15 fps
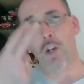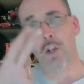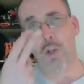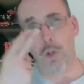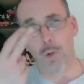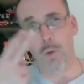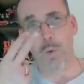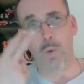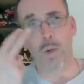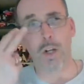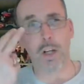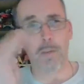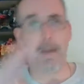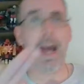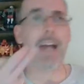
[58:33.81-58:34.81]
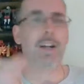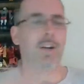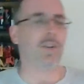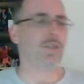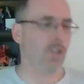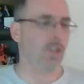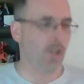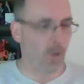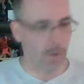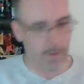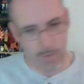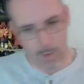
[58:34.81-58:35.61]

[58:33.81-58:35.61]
2 commanders going